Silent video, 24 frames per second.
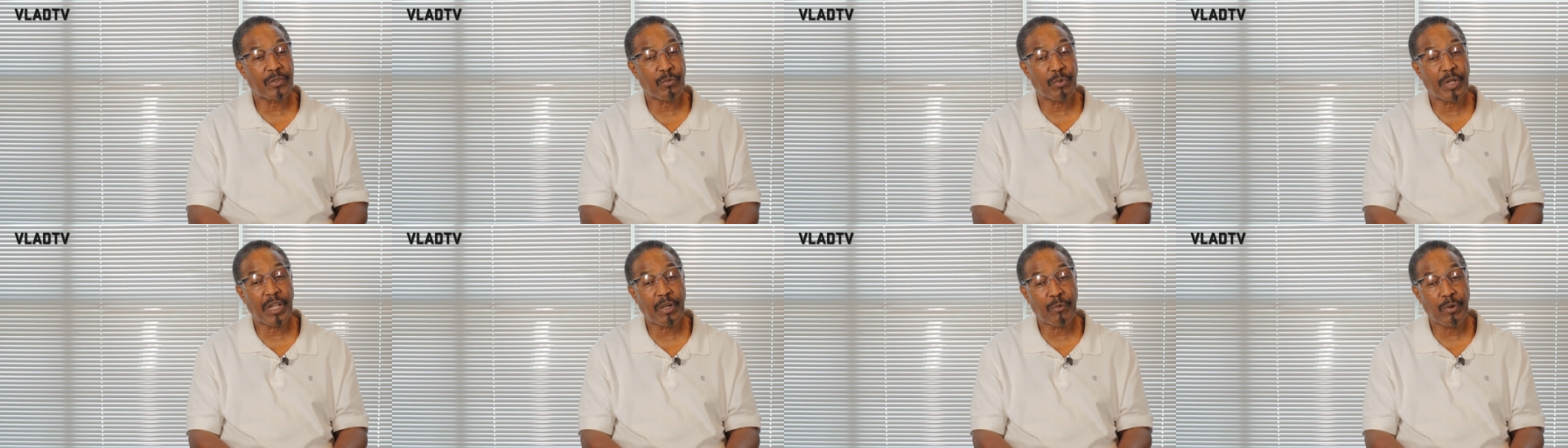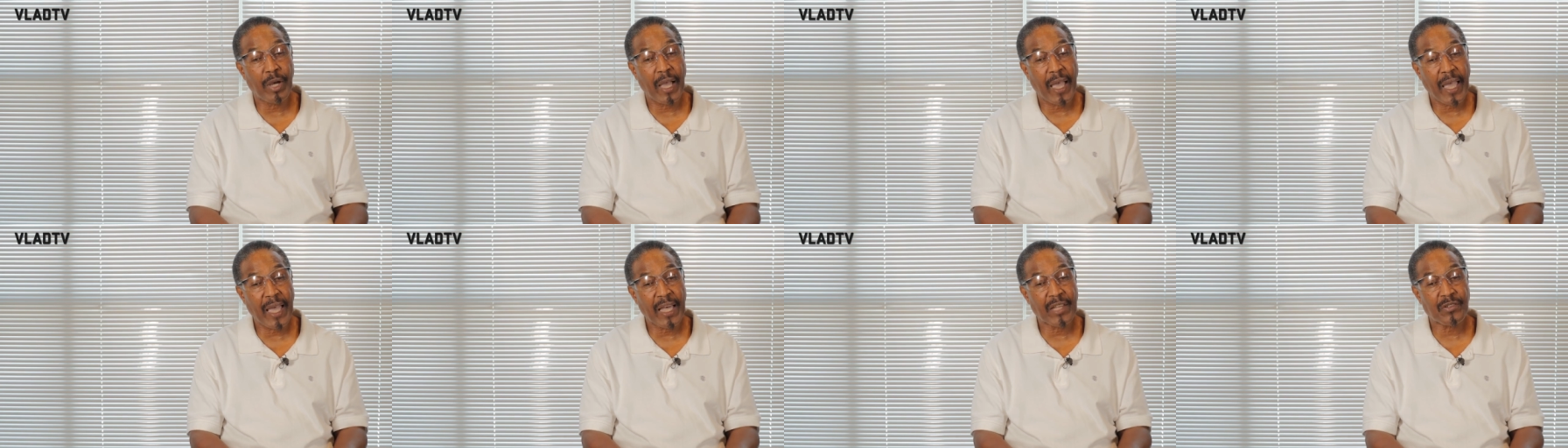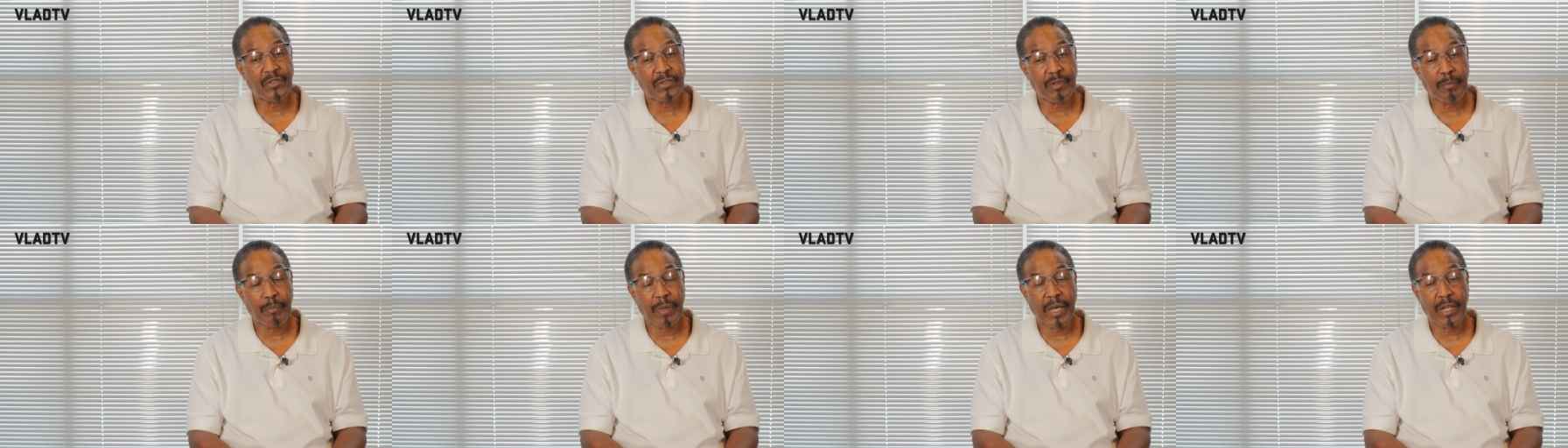And when they were
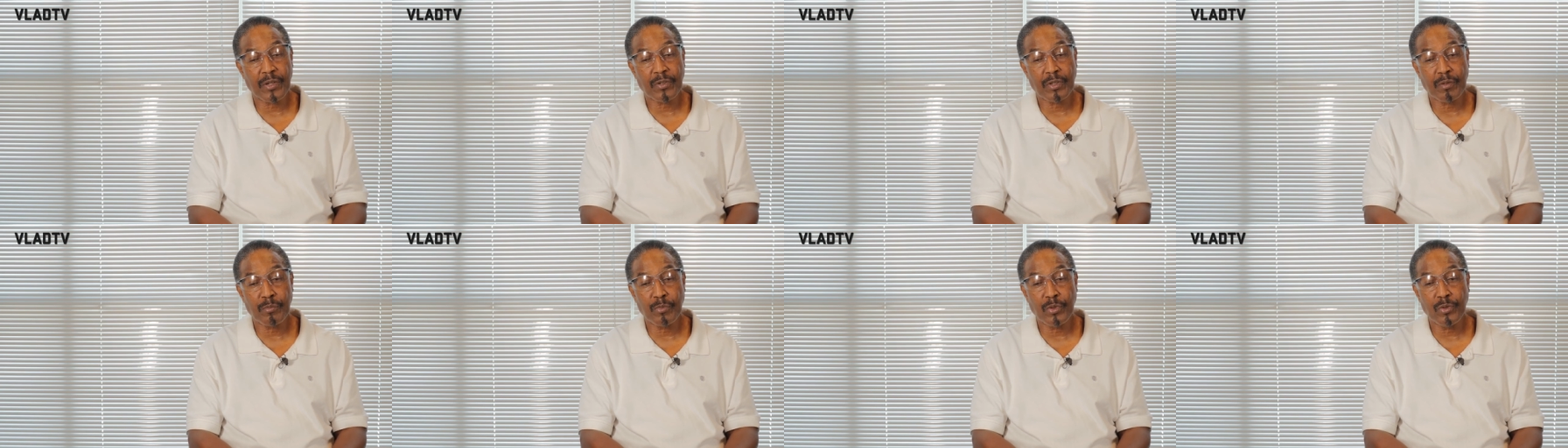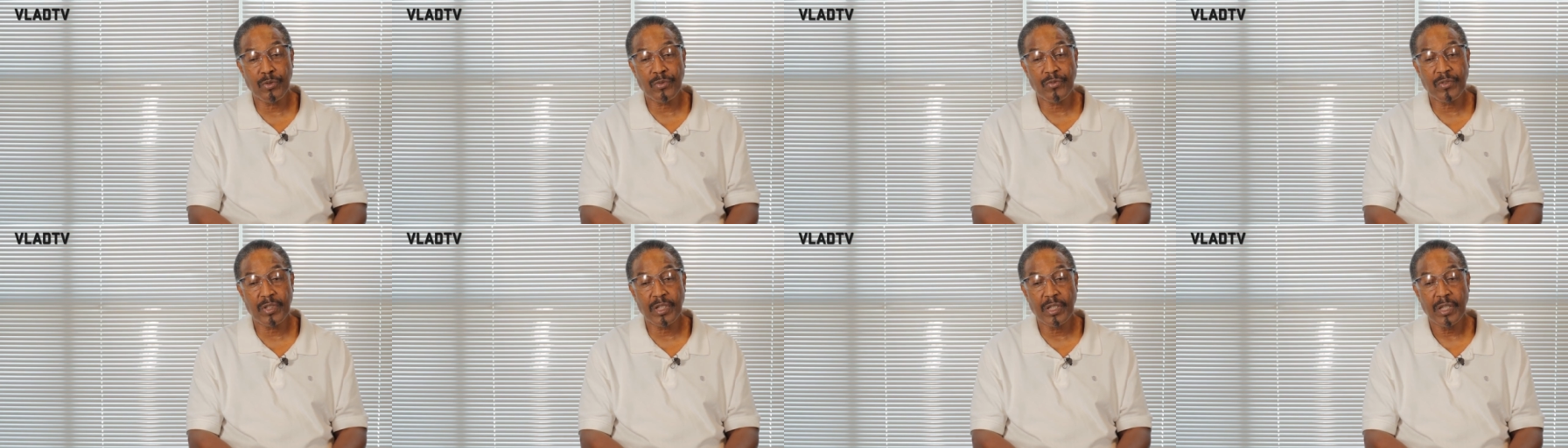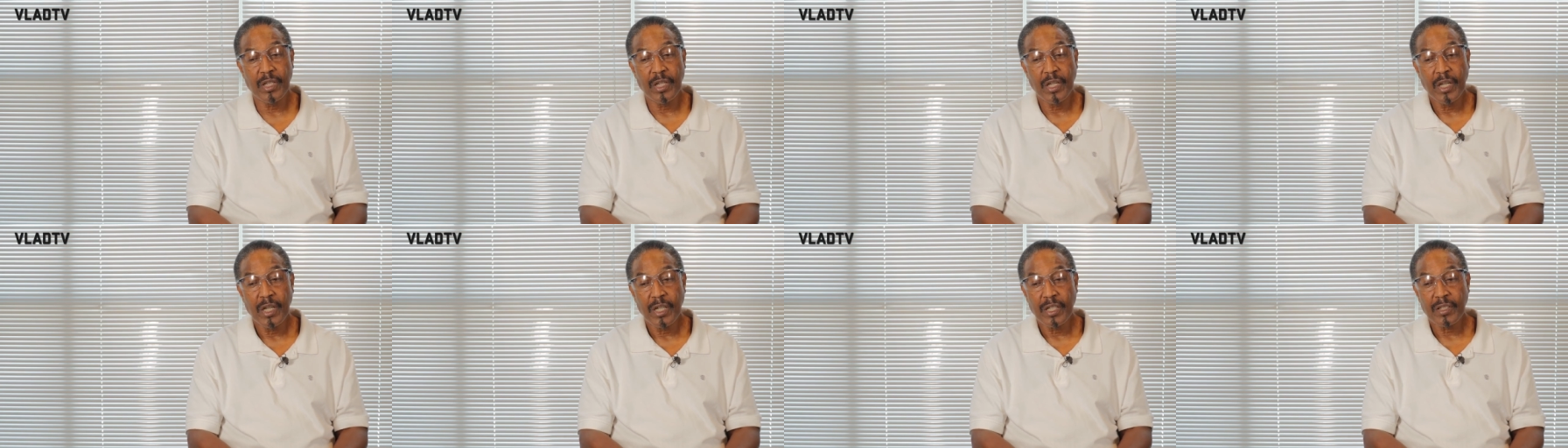asked about the movie,
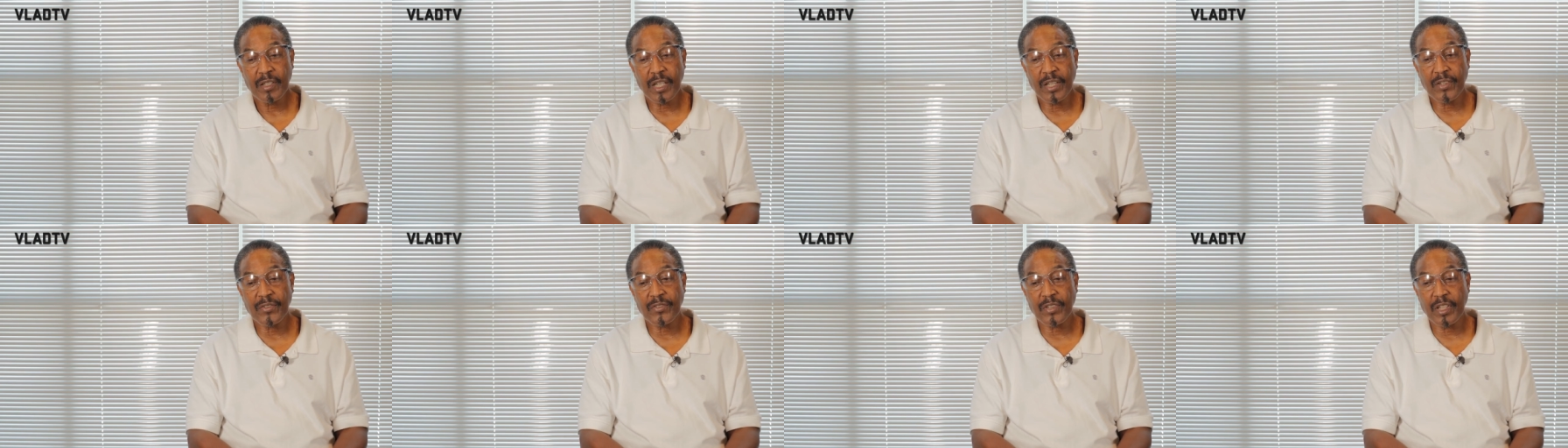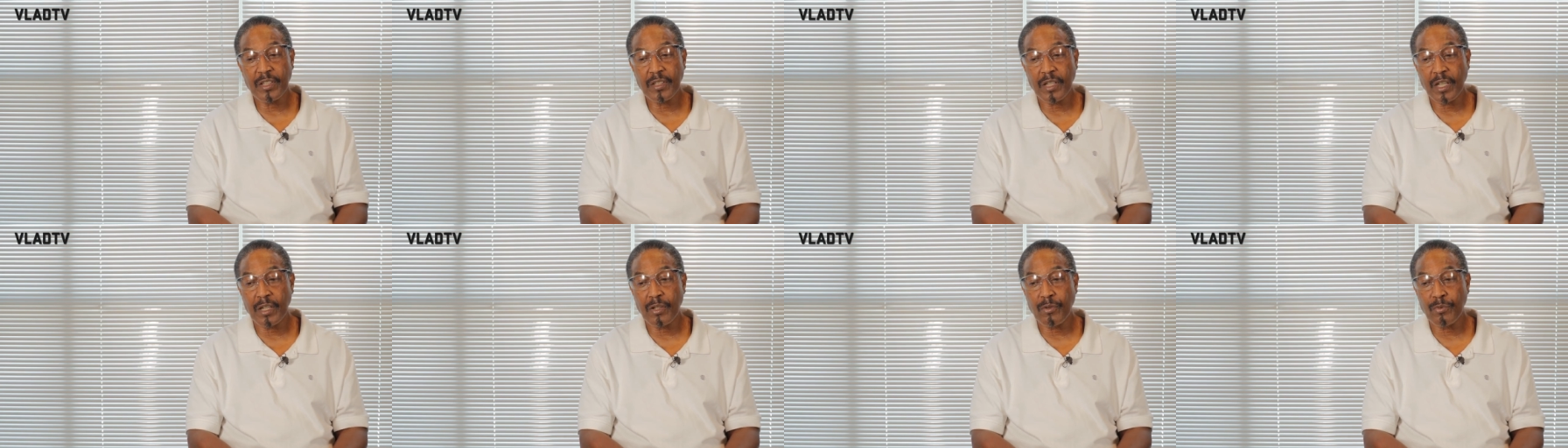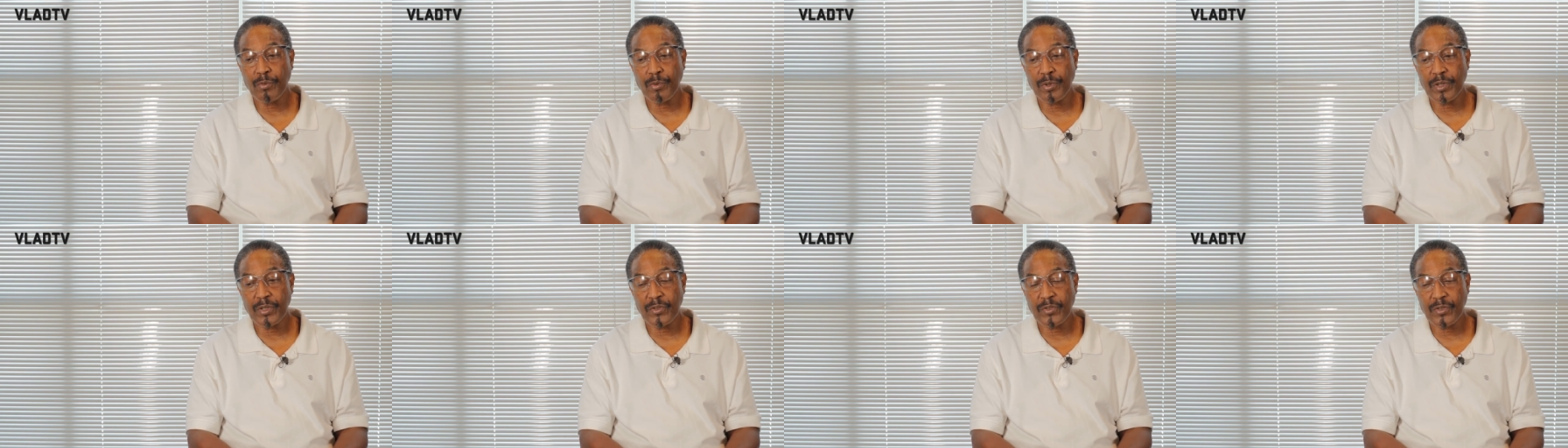they said that it
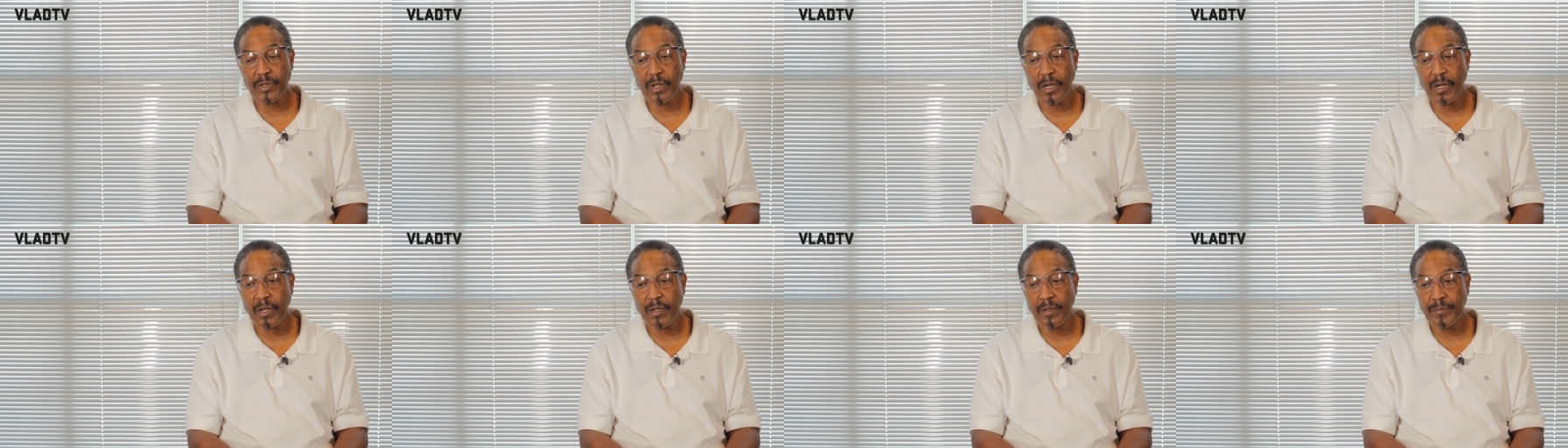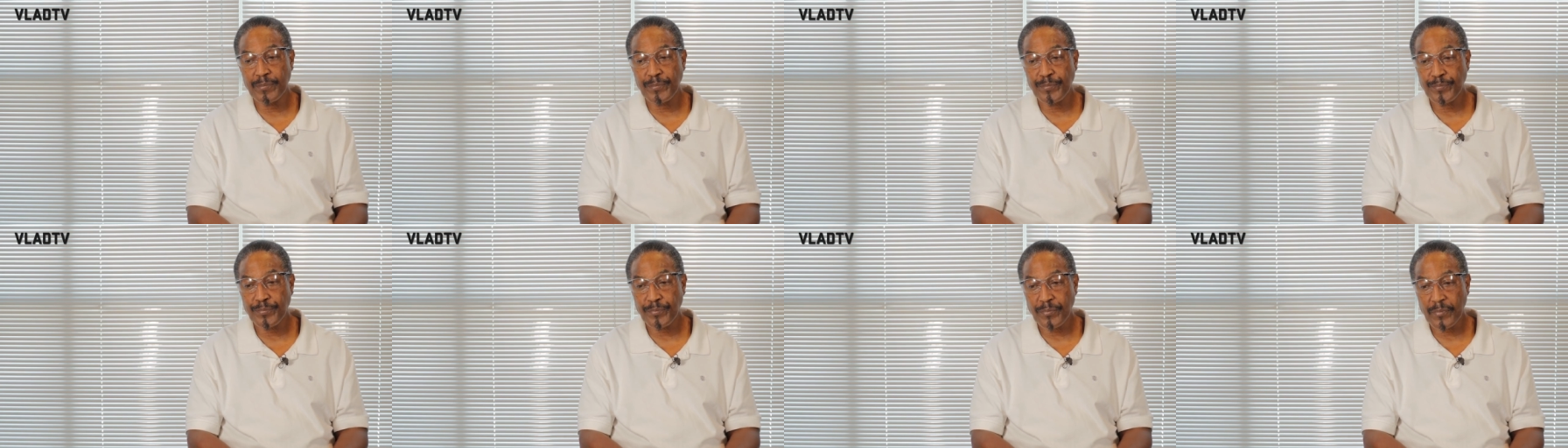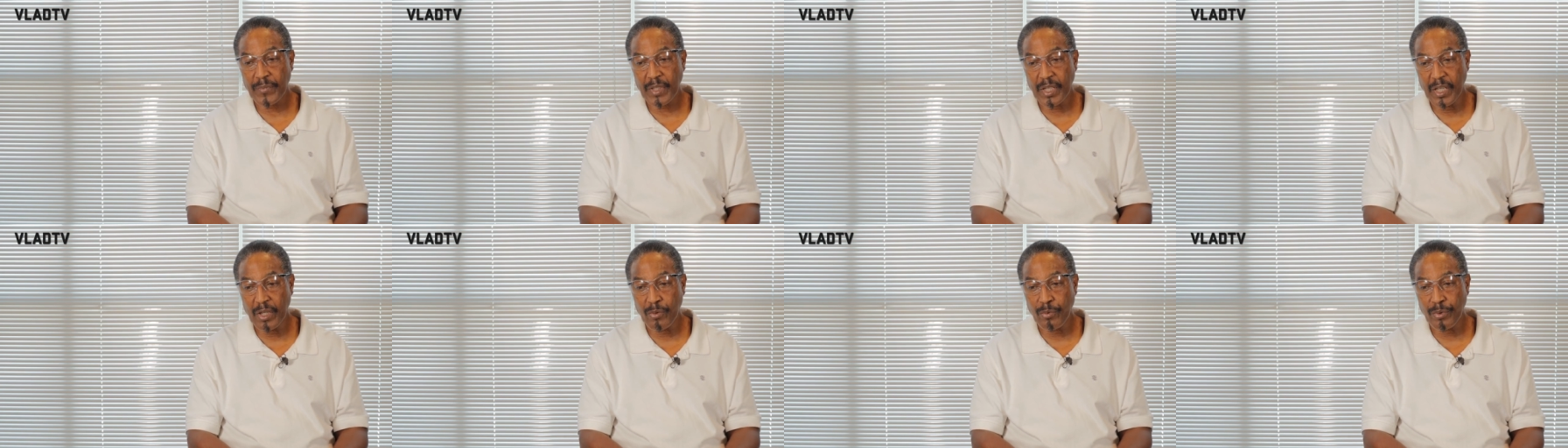was, um,
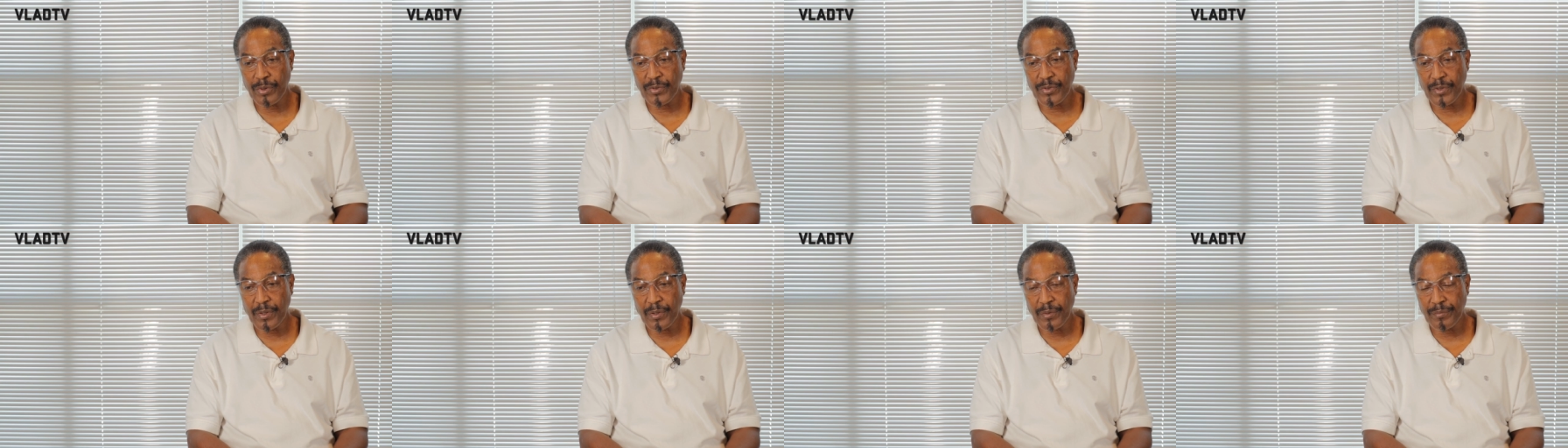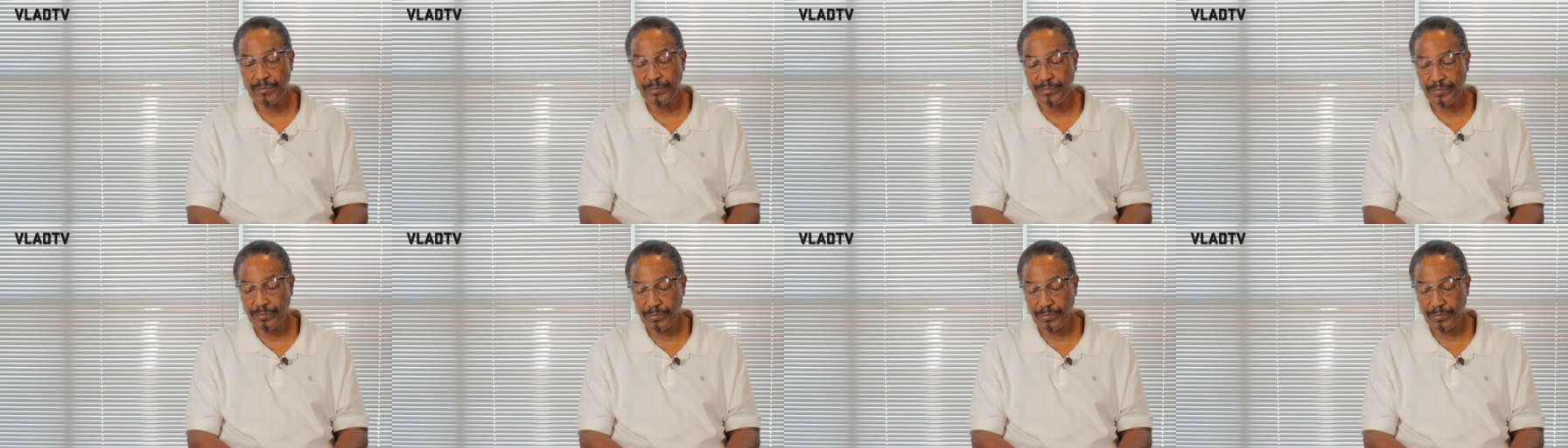it was, a,